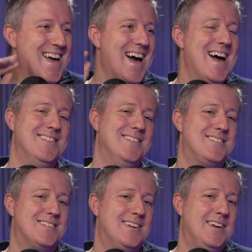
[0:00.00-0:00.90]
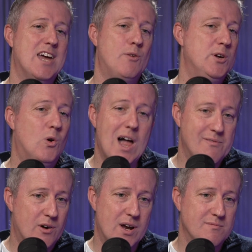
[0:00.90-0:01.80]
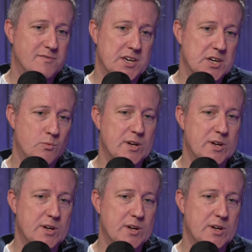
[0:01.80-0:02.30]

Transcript: And, we all have our own view.